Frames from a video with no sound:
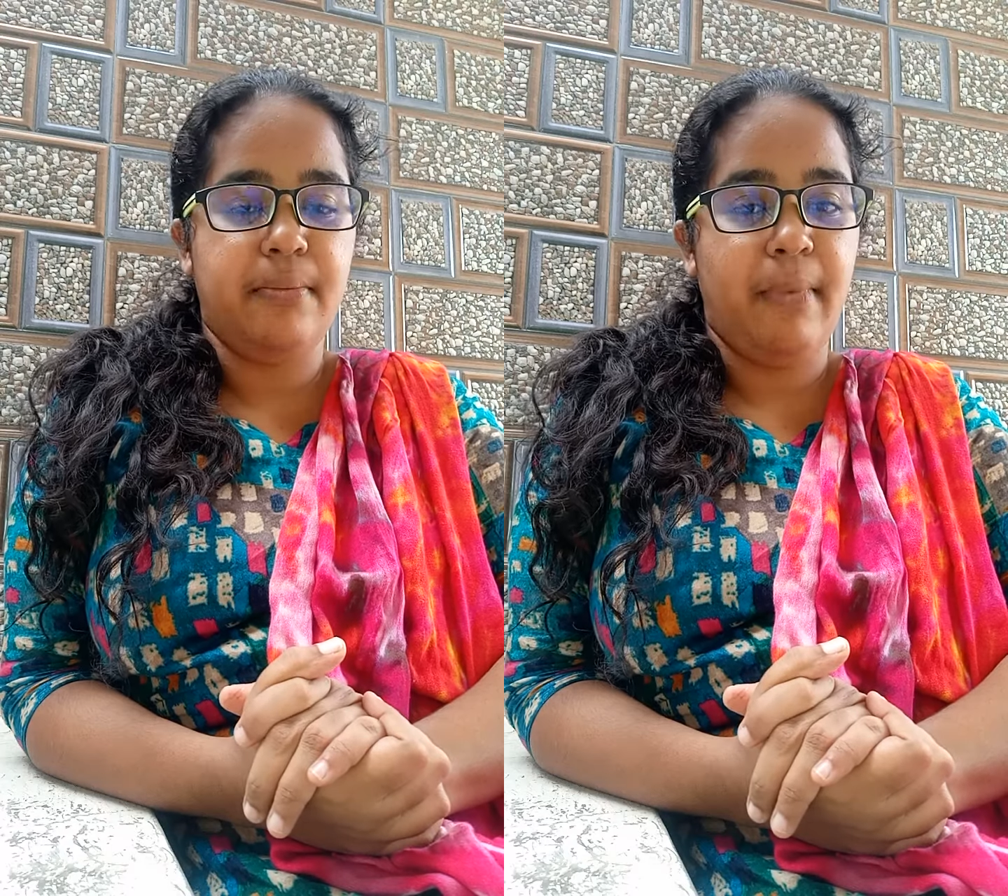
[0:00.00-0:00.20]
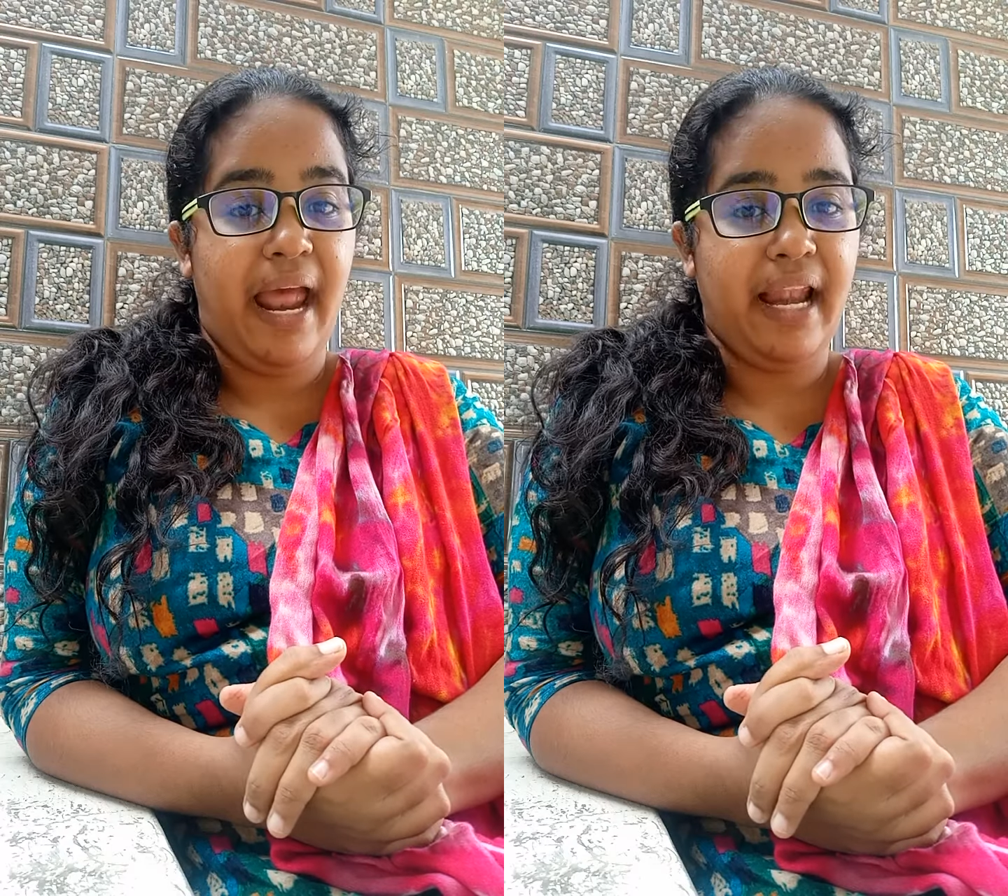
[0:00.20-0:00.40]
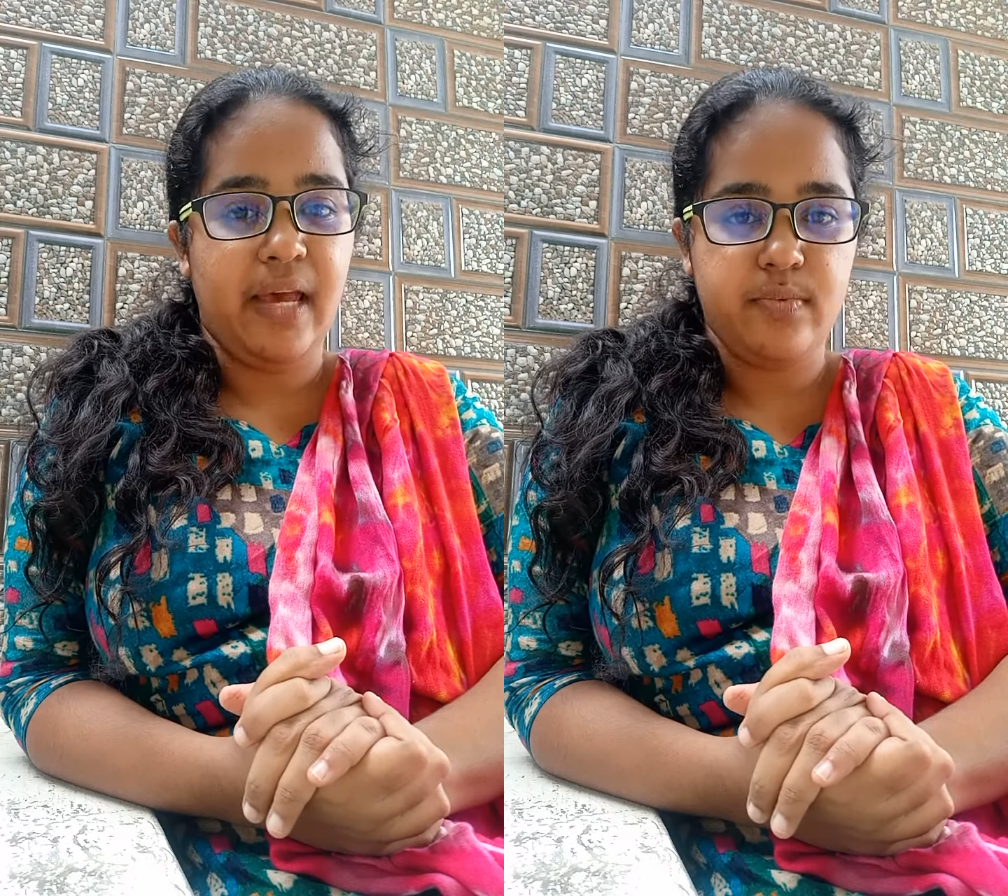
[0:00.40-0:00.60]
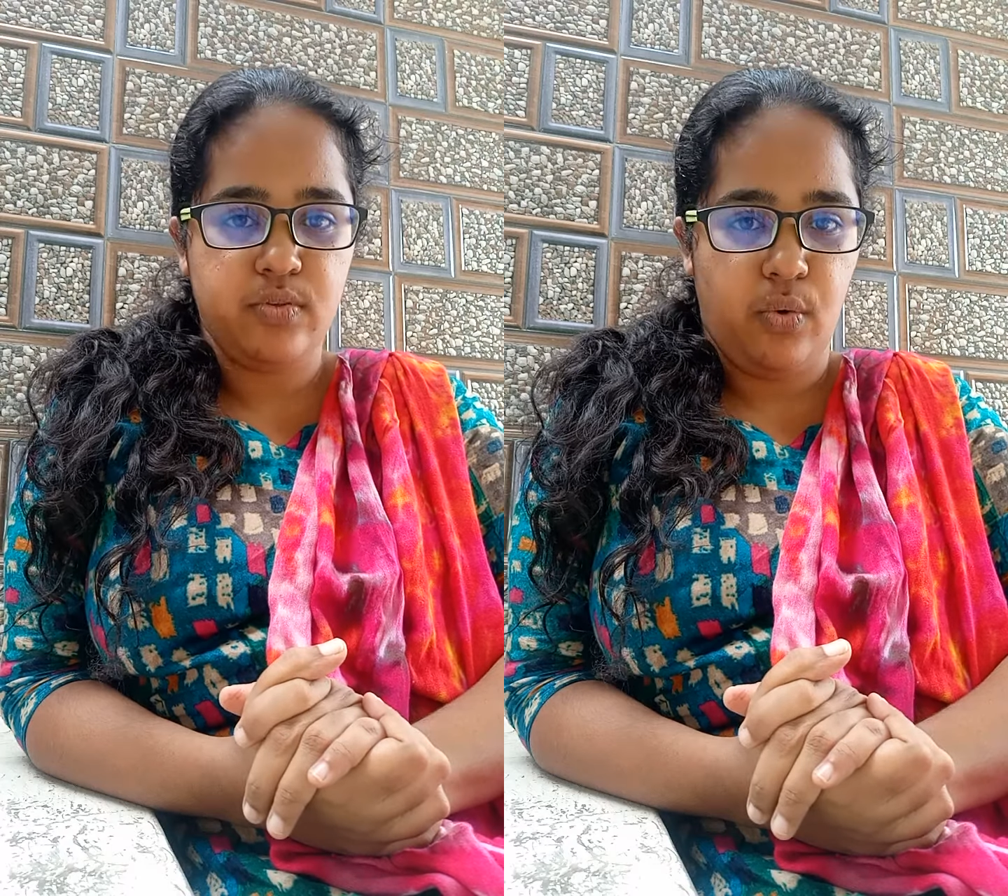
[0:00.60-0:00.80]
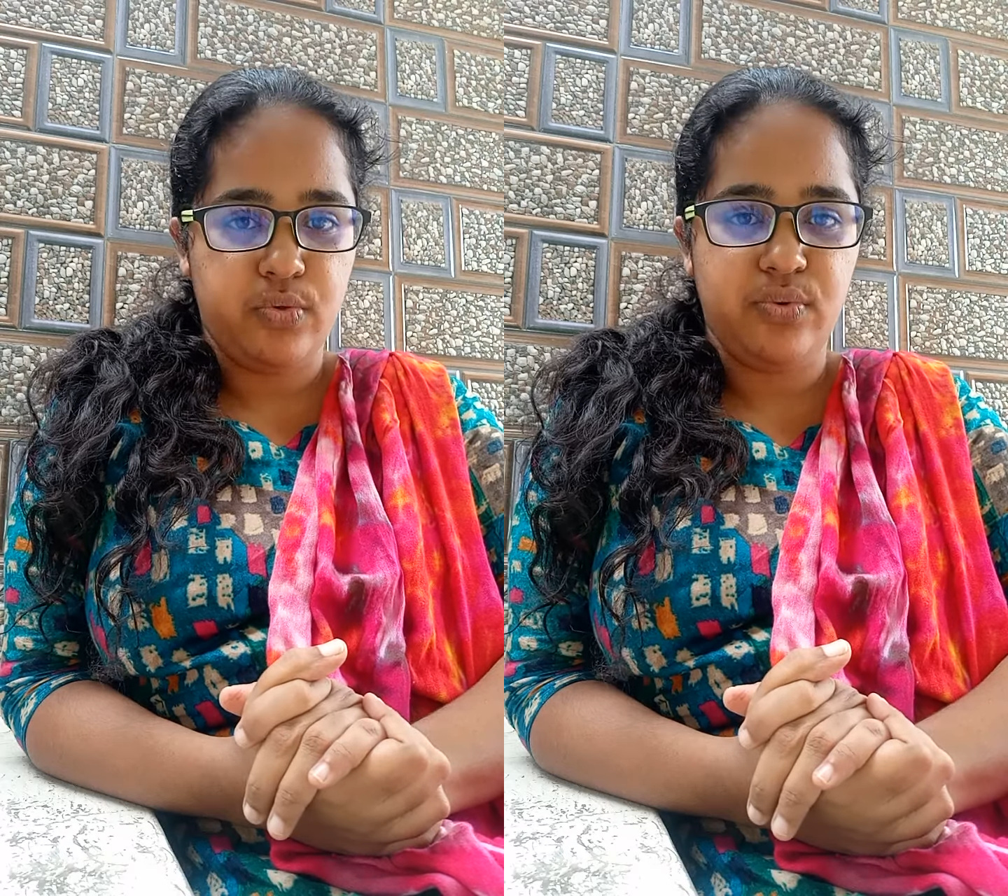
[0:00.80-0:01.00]
the MATLAB
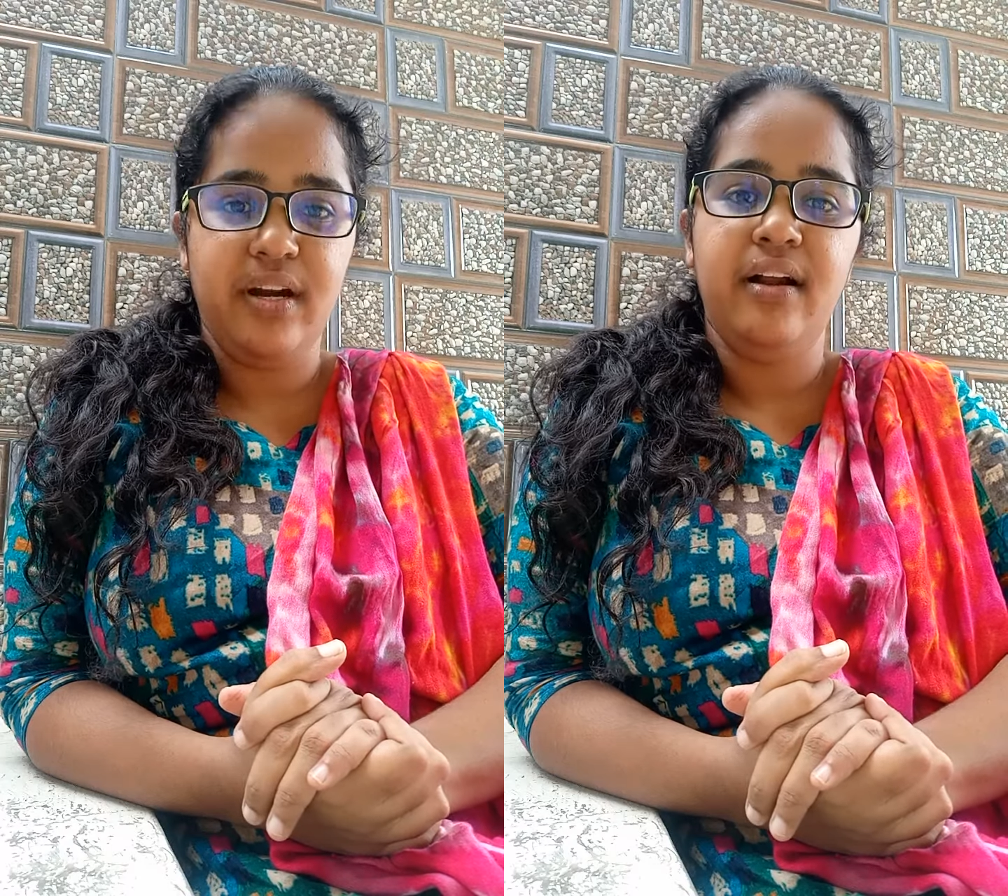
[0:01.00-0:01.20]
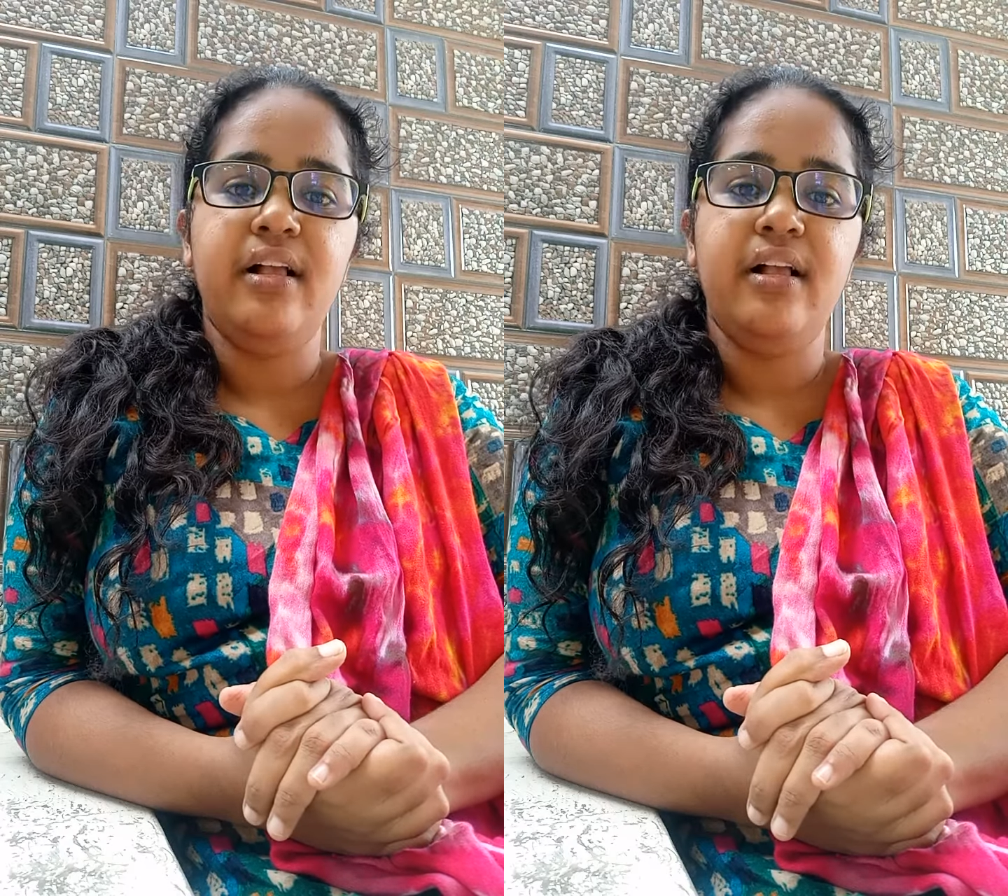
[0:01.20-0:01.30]
software